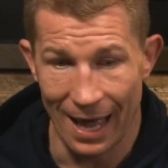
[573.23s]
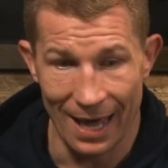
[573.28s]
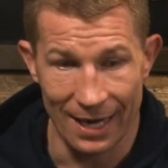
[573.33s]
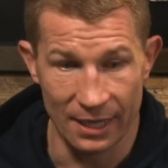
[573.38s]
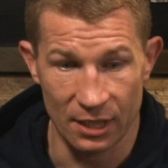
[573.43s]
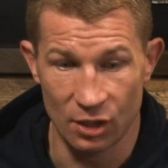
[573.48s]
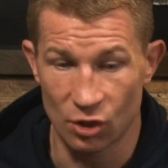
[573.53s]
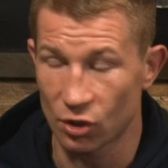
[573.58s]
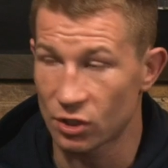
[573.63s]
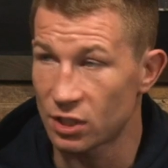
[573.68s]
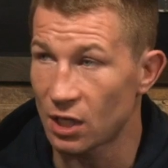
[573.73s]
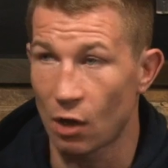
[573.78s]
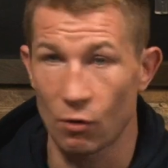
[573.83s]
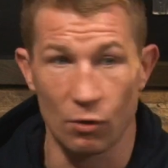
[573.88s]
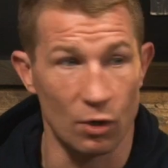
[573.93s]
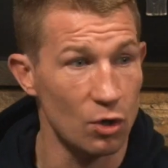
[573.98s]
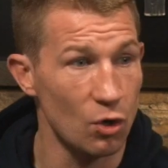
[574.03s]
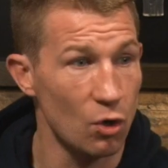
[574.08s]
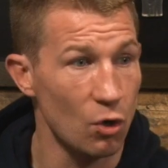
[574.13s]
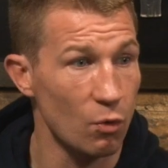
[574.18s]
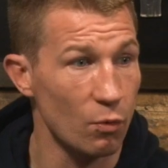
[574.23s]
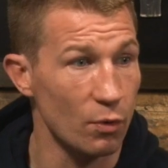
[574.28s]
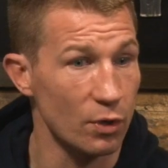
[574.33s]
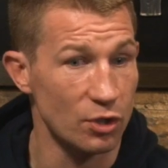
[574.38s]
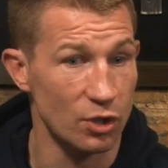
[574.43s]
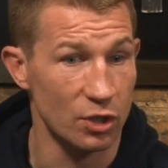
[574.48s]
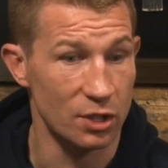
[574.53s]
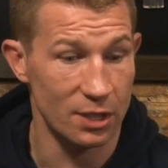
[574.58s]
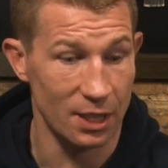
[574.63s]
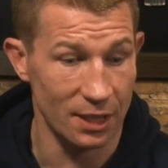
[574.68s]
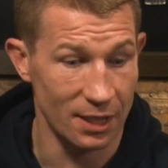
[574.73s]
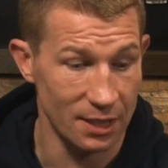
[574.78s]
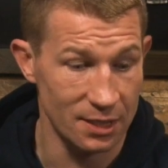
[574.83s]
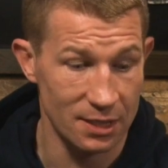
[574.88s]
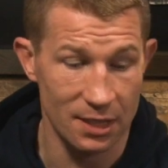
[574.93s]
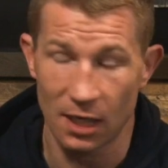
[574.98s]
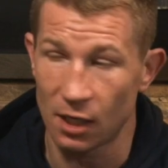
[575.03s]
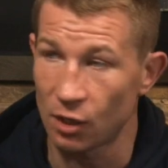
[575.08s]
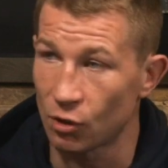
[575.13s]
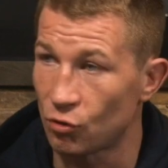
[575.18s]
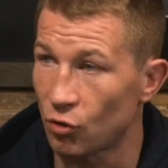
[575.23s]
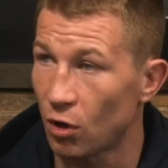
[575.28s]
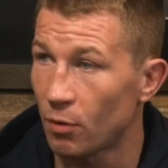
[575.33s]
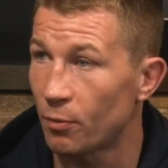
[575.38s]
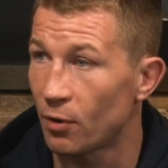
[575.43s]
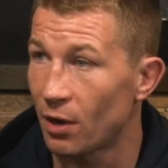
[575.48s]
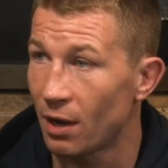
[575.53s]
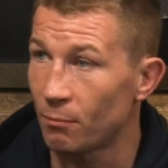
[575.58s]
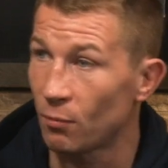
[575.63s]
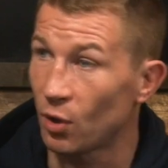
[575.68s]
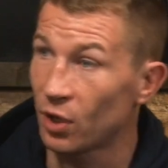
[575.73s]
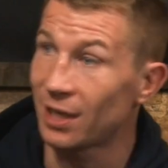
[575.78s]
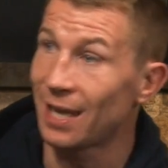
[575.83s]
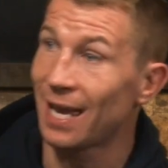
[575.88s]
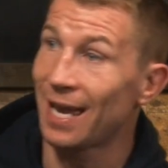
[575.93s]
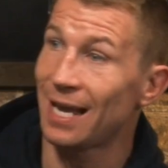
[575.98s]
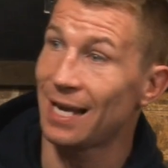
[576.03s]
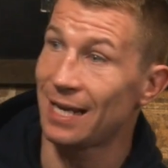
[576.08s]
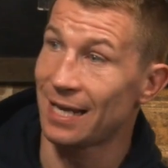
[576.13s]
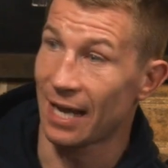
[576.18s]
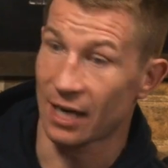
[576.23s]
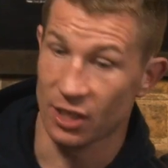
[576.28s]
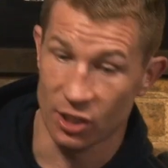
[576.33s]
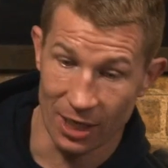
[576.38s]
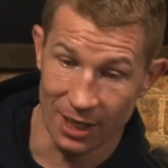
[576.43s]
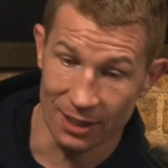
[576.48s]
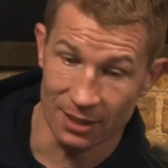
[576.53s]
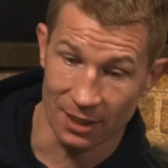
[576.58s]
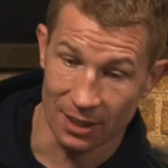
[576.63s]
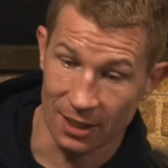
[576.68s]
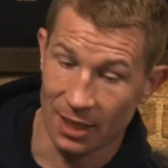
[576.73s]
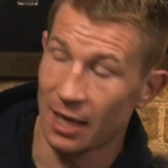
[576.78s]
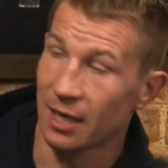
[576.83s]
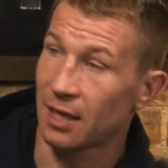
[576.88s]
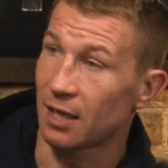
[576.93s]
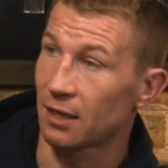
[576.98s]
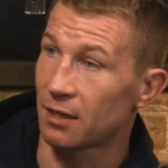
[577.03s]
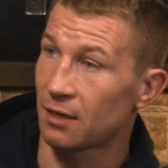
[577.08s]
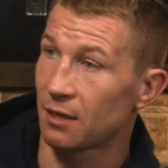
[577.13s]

and he just out of nowhere just did this little grubber, and Mike Haley actually had to kick it.